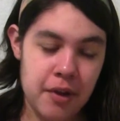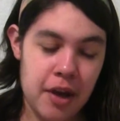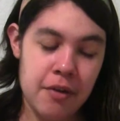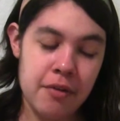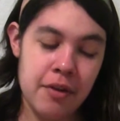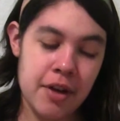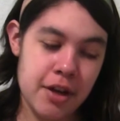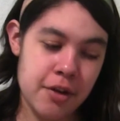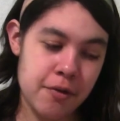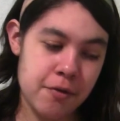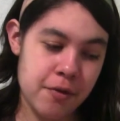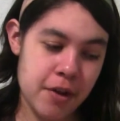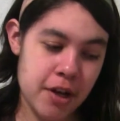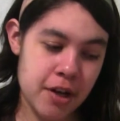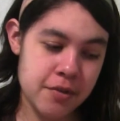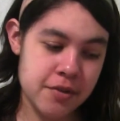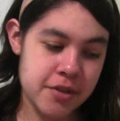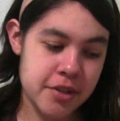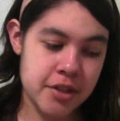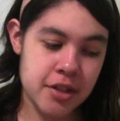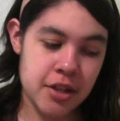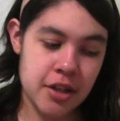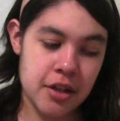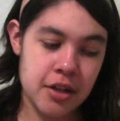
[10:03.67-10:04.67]
out of 5
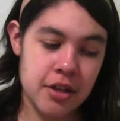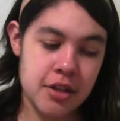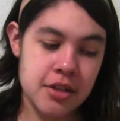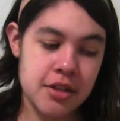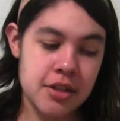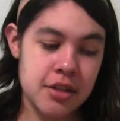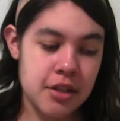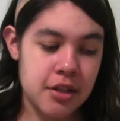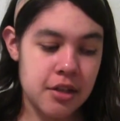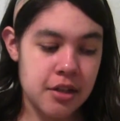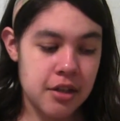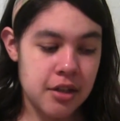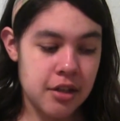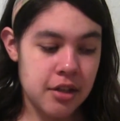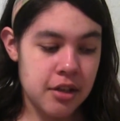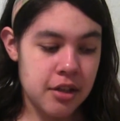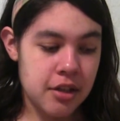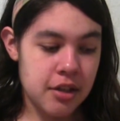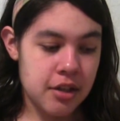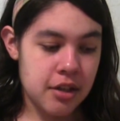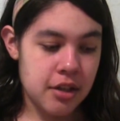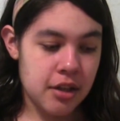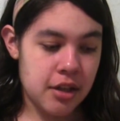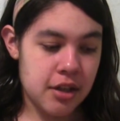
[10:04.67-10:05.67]
stars
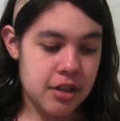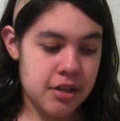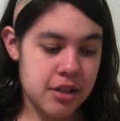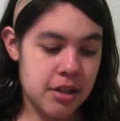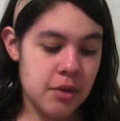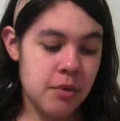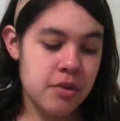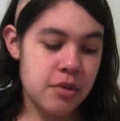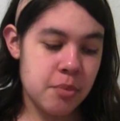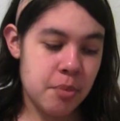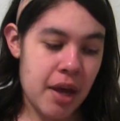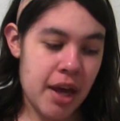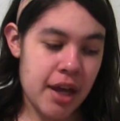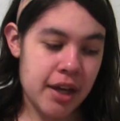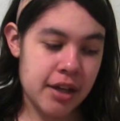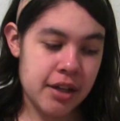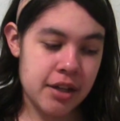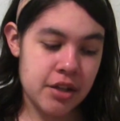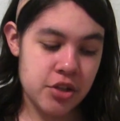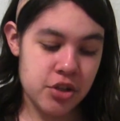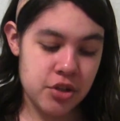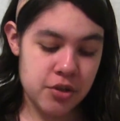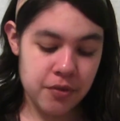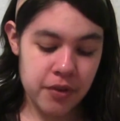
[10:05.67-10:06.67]
because it was
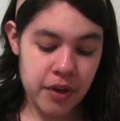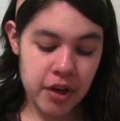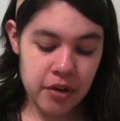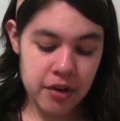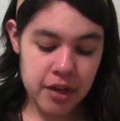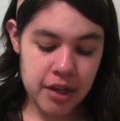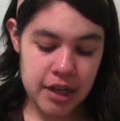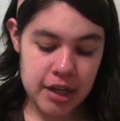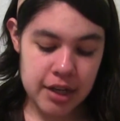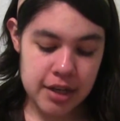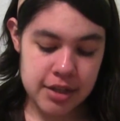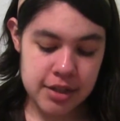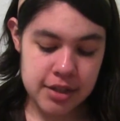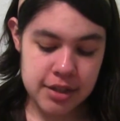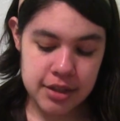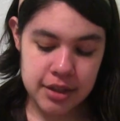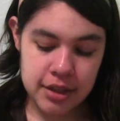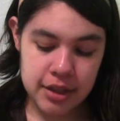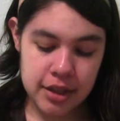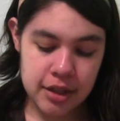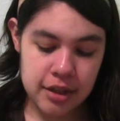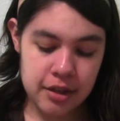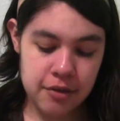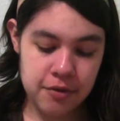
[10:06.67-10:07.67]
packaged very
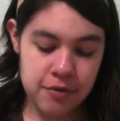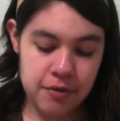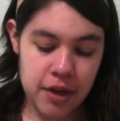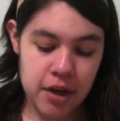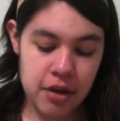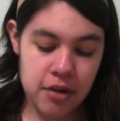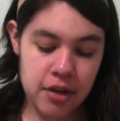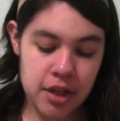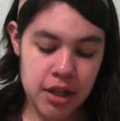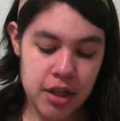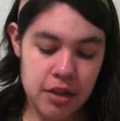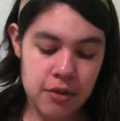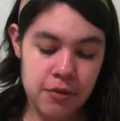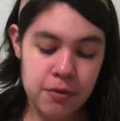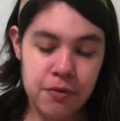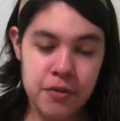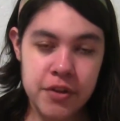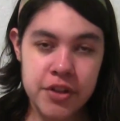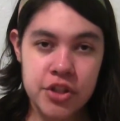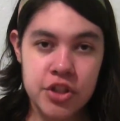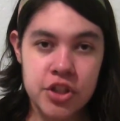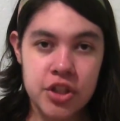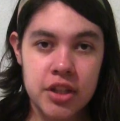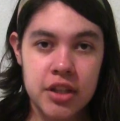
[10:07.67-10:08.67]
nicely, very
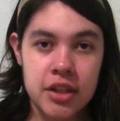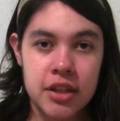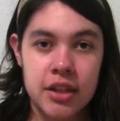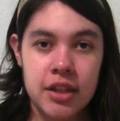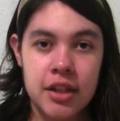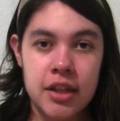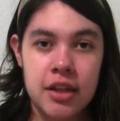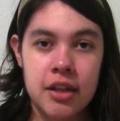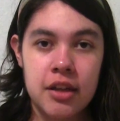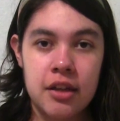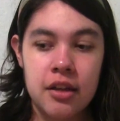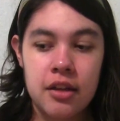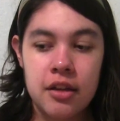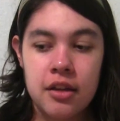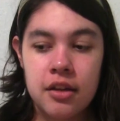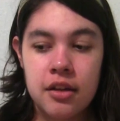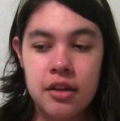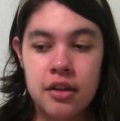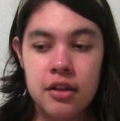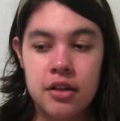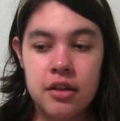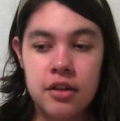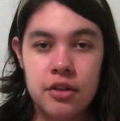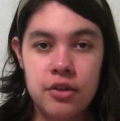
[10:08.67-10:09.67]
efficiently
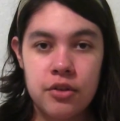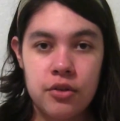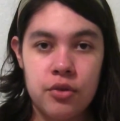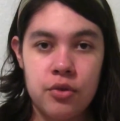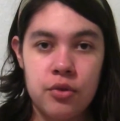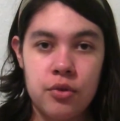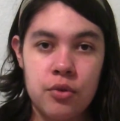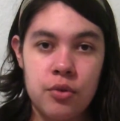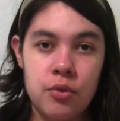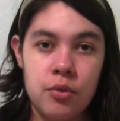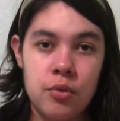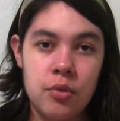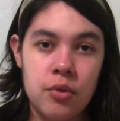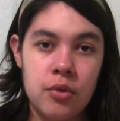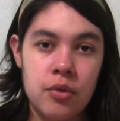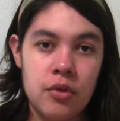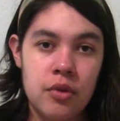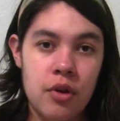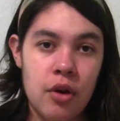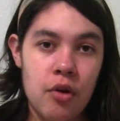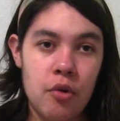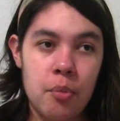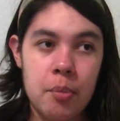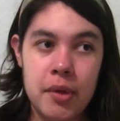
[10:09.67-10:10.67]
to
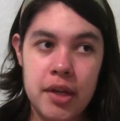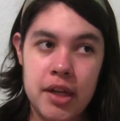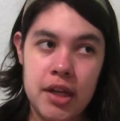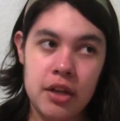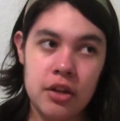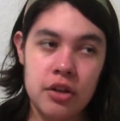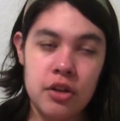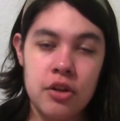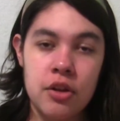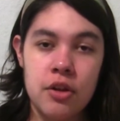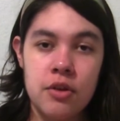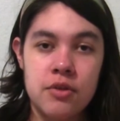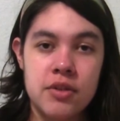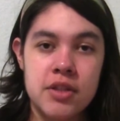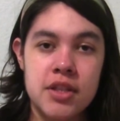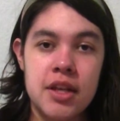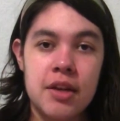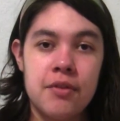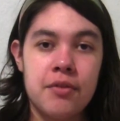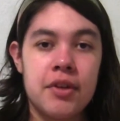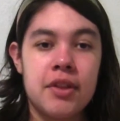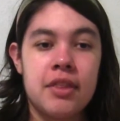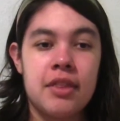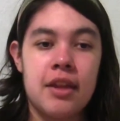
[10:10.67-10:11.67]
open and close and
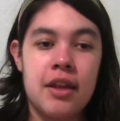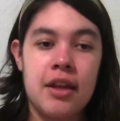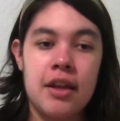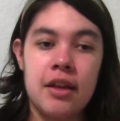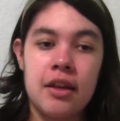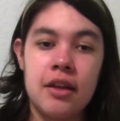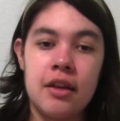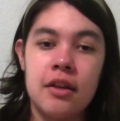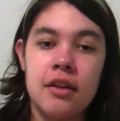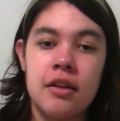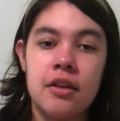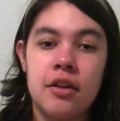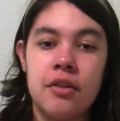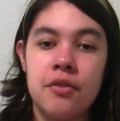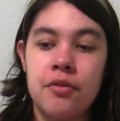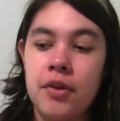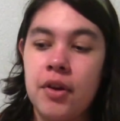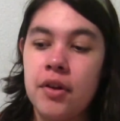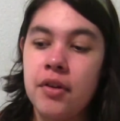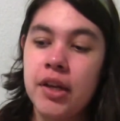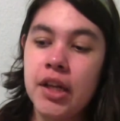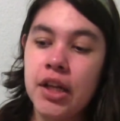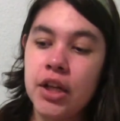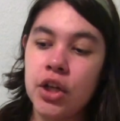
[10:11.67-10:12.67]
everything.
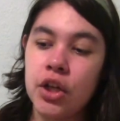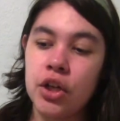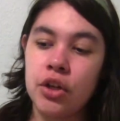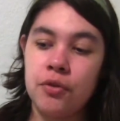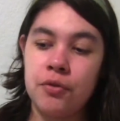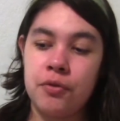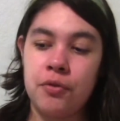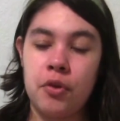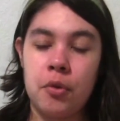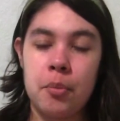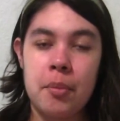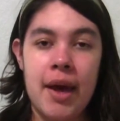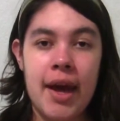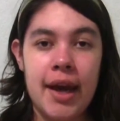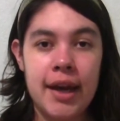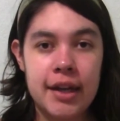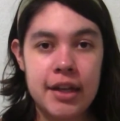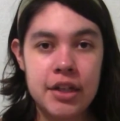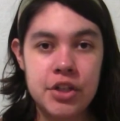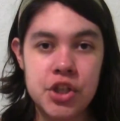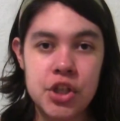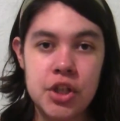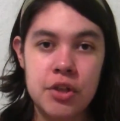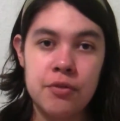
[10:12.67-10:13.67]
Very good for
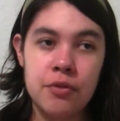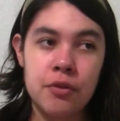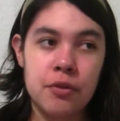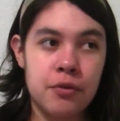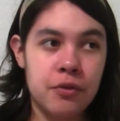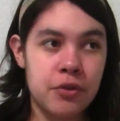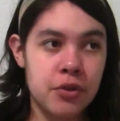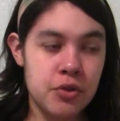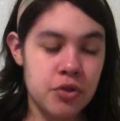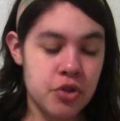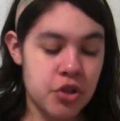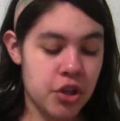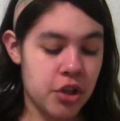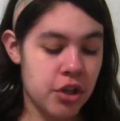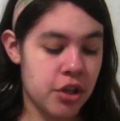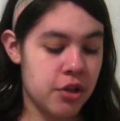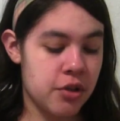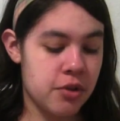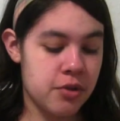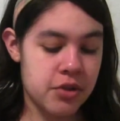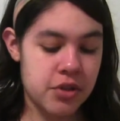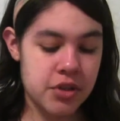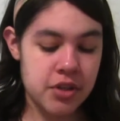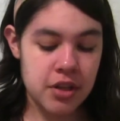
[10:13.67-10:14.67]
packaging for future
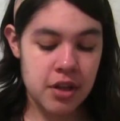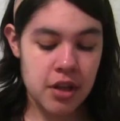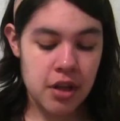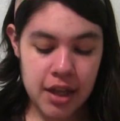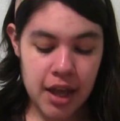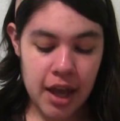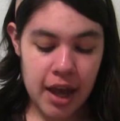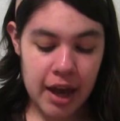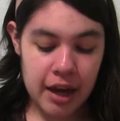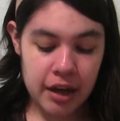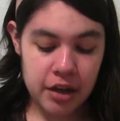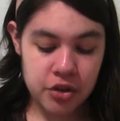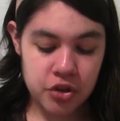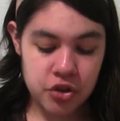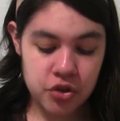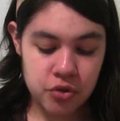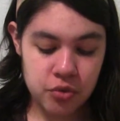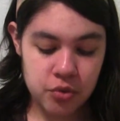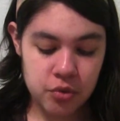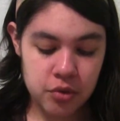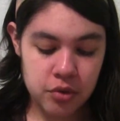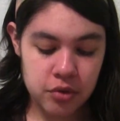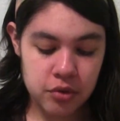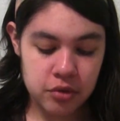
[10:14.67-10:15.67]
use. The
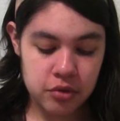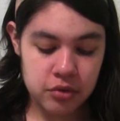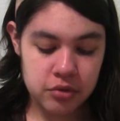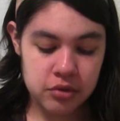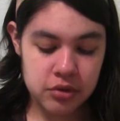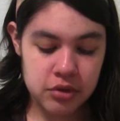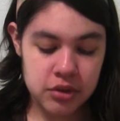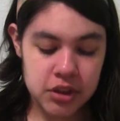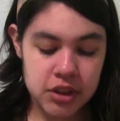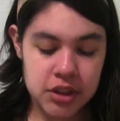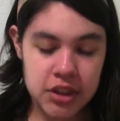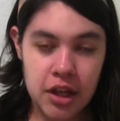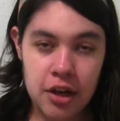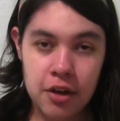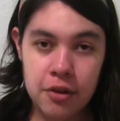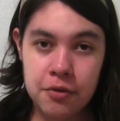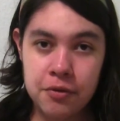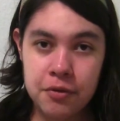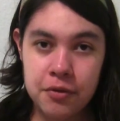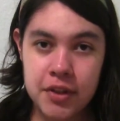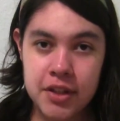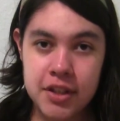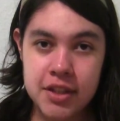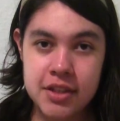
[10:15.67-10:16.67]
actual
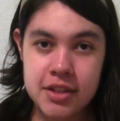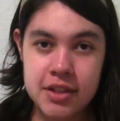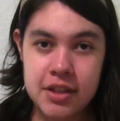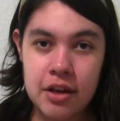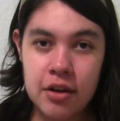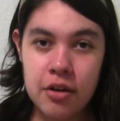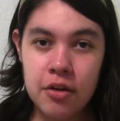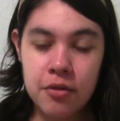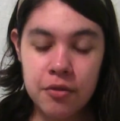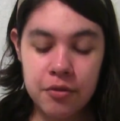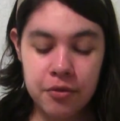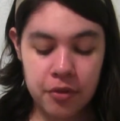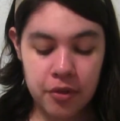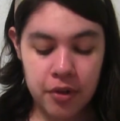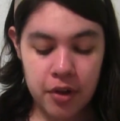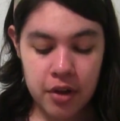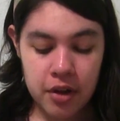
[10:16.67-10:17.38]
stuff itself